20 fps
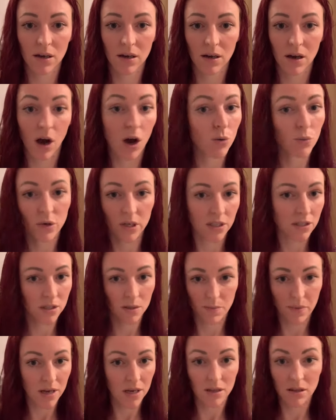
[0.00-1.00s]
I wanted to
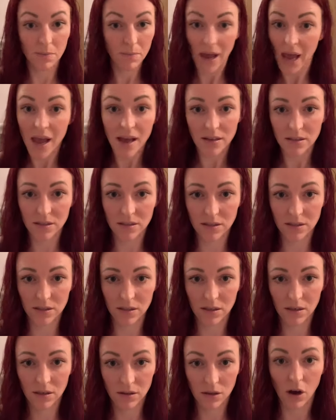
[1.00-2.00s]
be the best
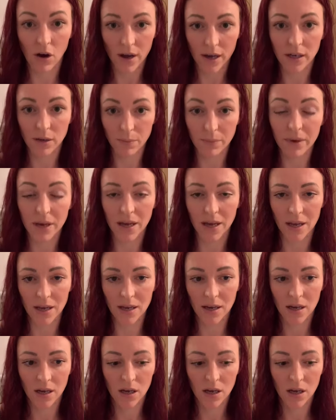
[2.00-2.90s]
that I could be.